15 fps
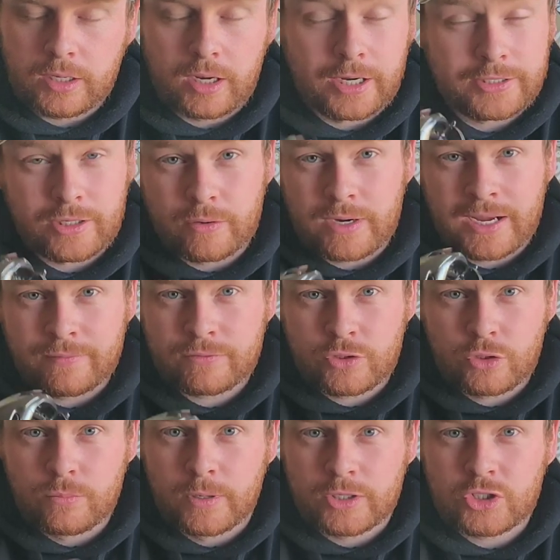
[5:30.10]
I don't have
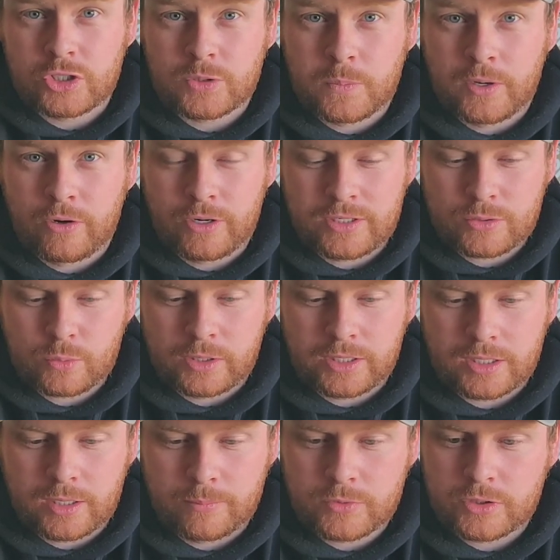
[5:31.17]
too much experience when
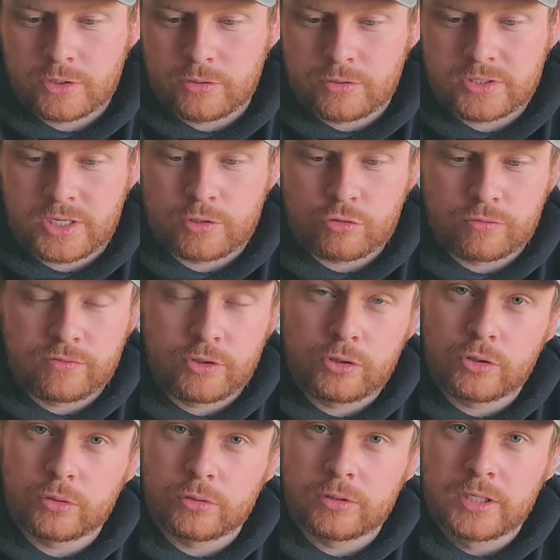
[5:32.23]
it comes to the
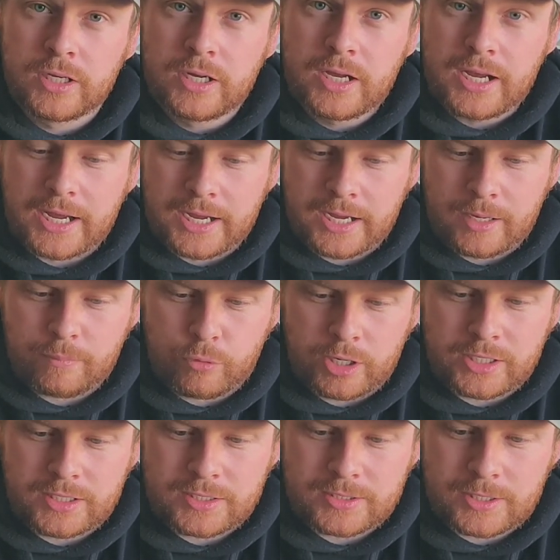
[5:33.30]
centrifugal
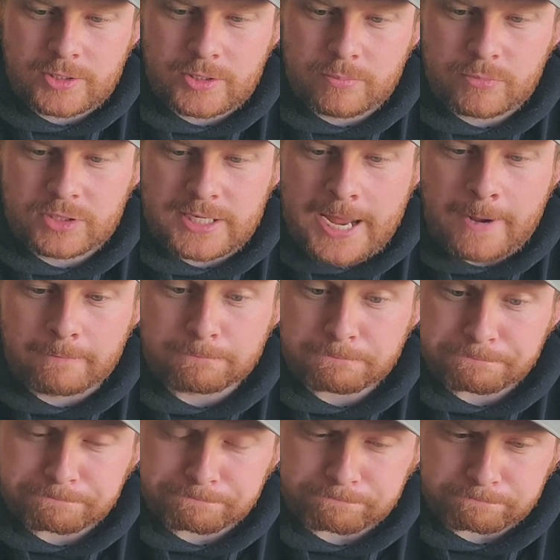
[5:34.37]
braking systems. Now,
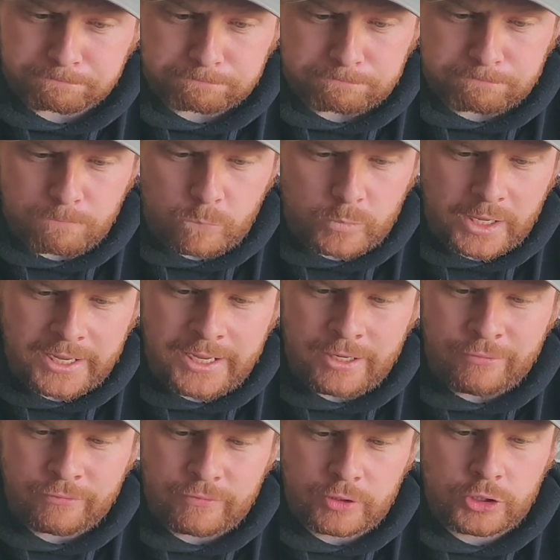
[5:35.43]

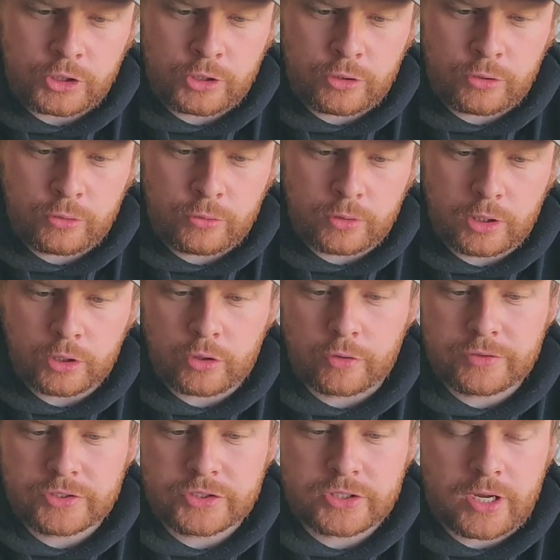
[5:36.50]
if you look on
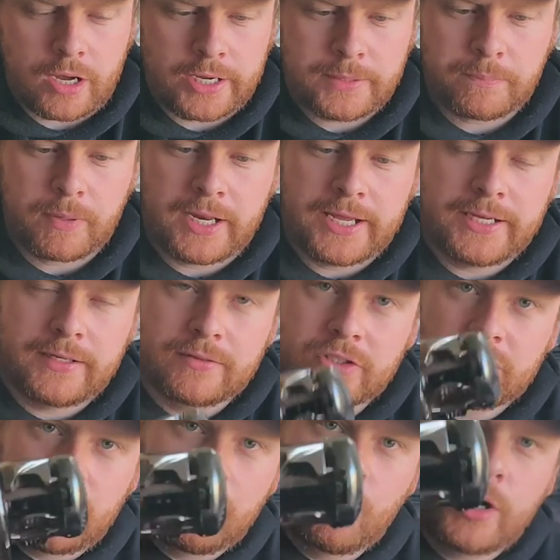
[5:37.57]
the side plate
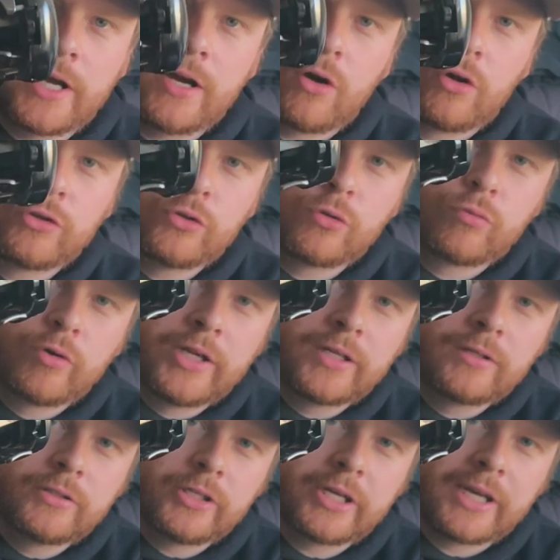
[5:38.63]
somewhere on your
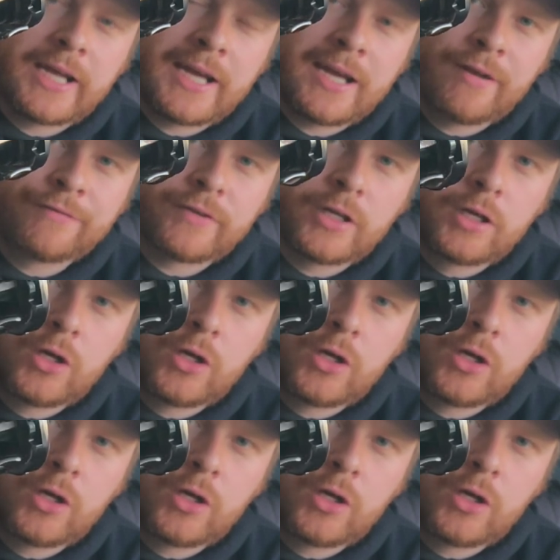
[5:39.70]
reel, you're going to have a